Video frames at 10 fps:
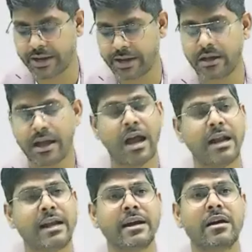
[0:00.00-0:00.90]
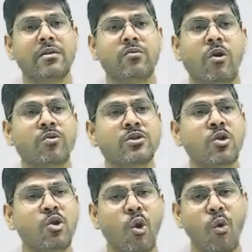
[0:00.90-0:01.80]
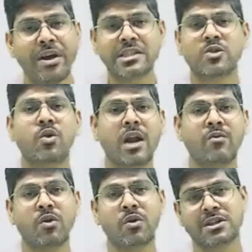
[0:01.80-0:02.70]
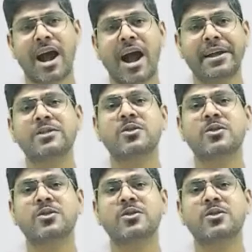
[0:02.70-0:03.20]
And what was your lowest score and what was the highest score?